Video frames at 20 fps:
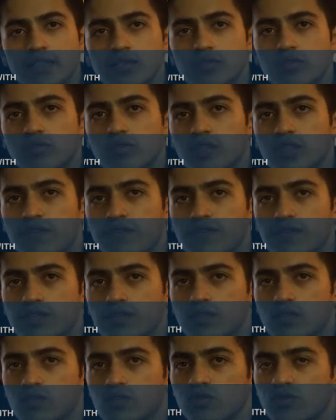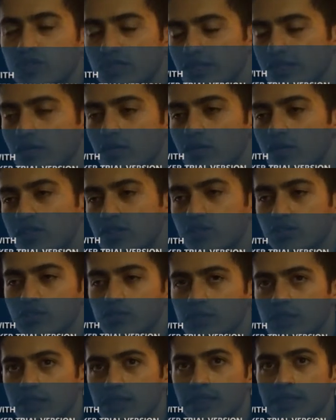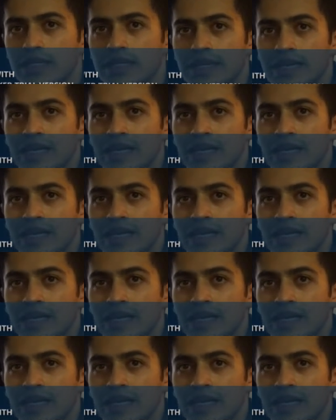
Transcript: is transcribed into single-stranded